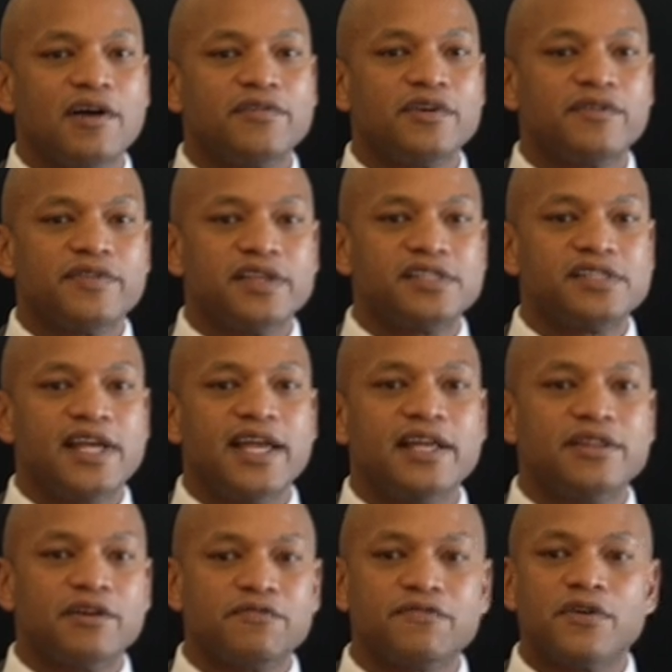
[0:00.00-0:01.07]
governor of the
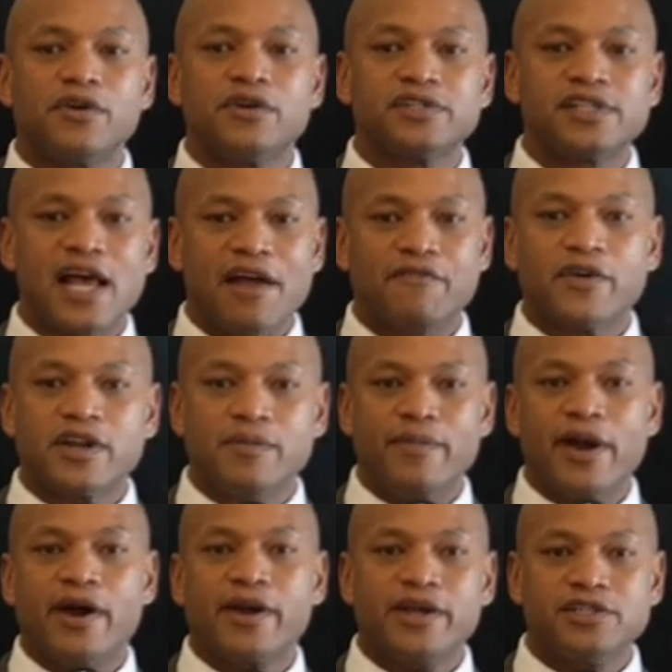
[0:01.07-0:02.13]
state and first African
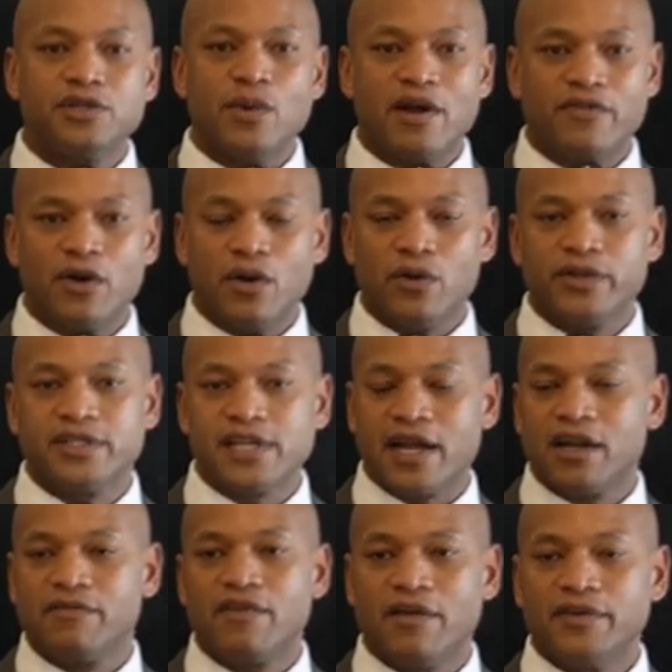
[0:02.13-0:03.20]
American. Yeah.